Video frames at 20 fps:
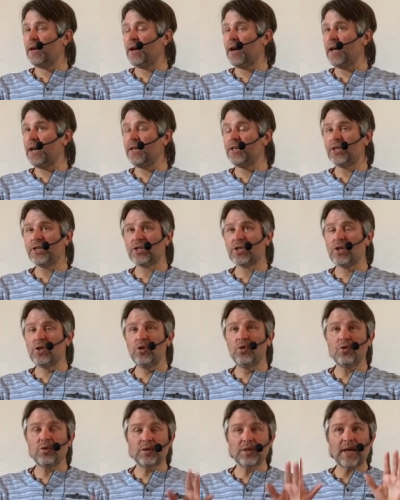I just
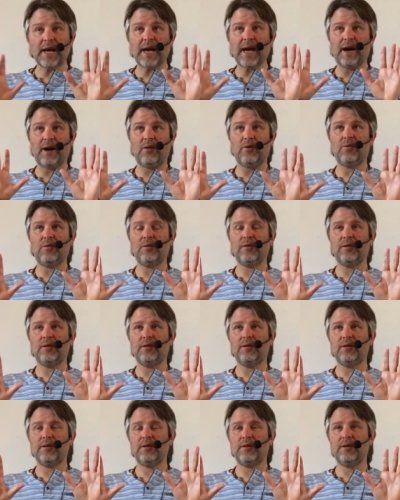looked out
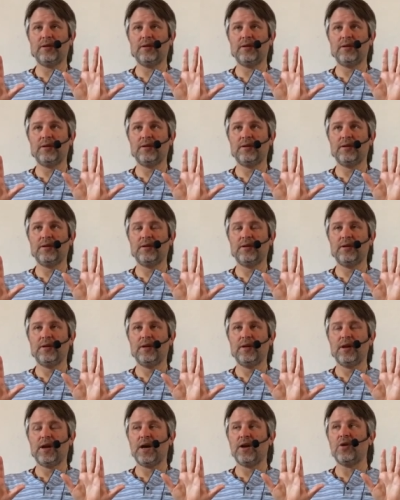
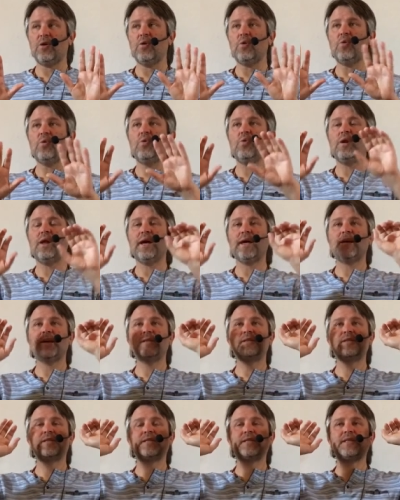and all I
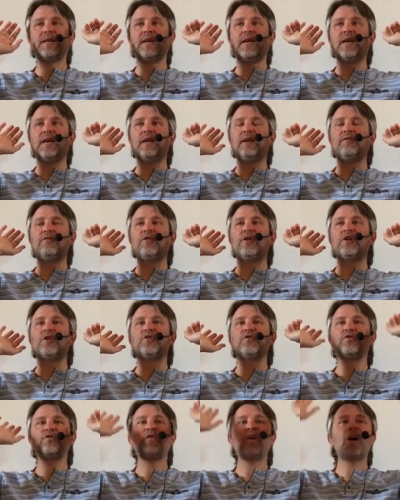could see, for as
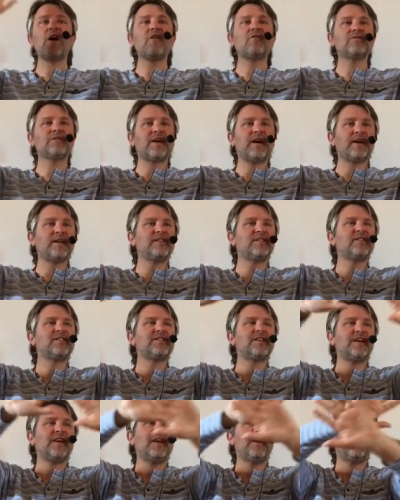far as I could
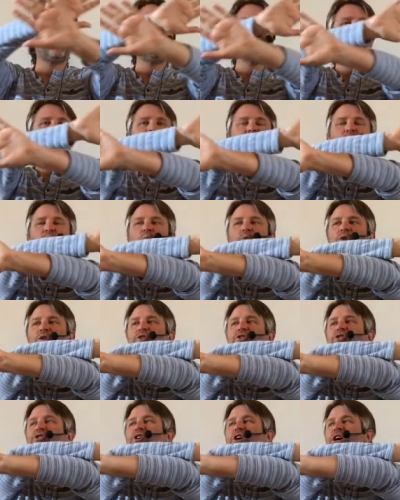see, were
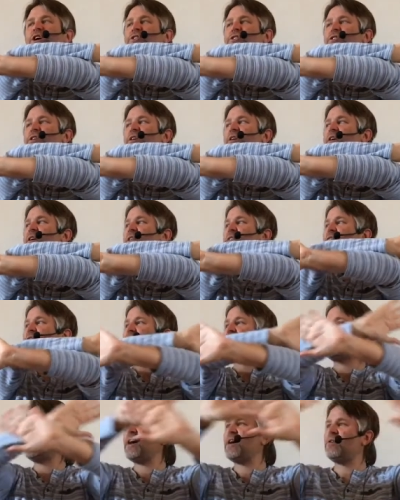just
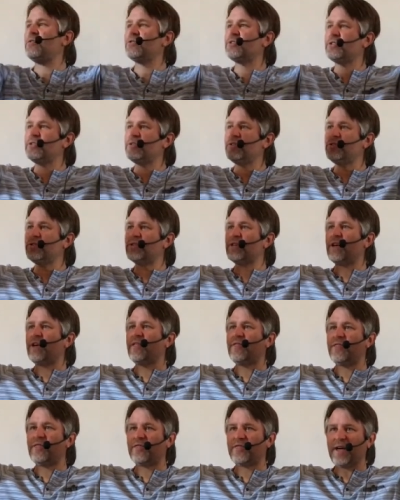thousands
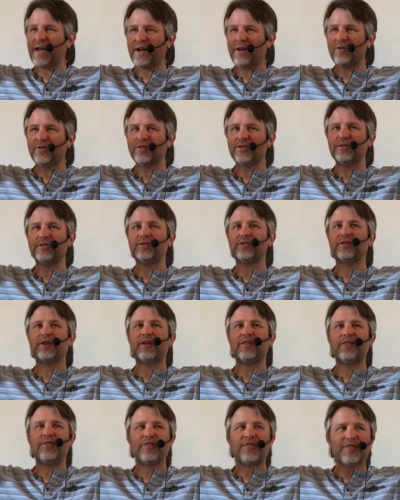and
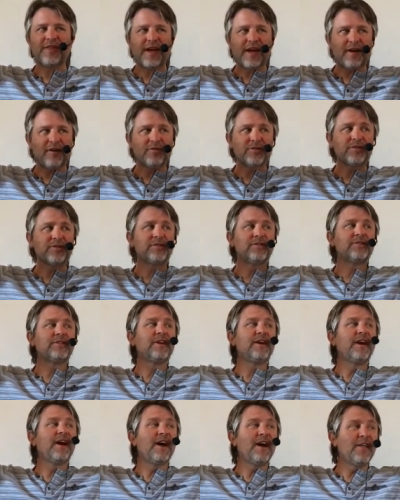thousands and
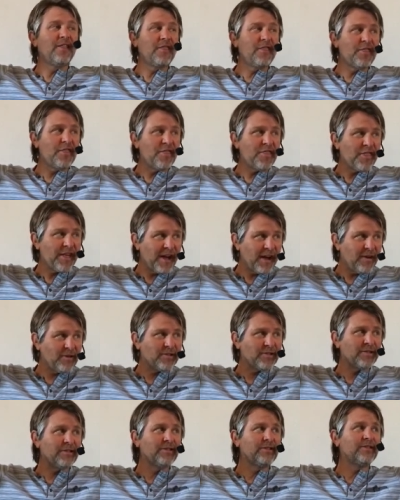thousands and
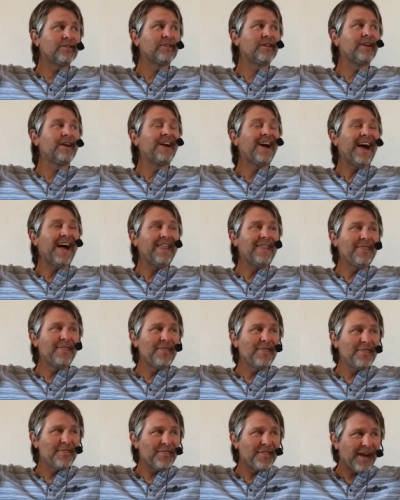thousands and
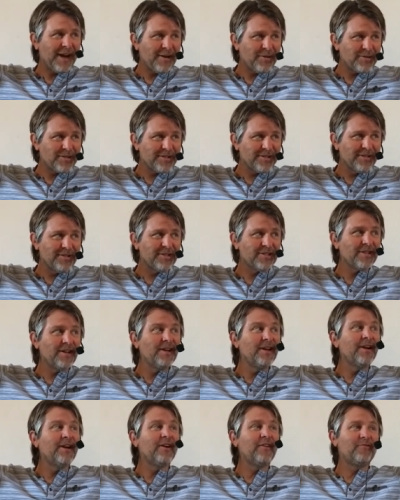thousands
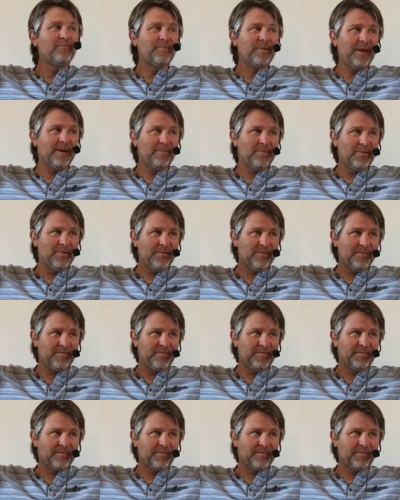of people.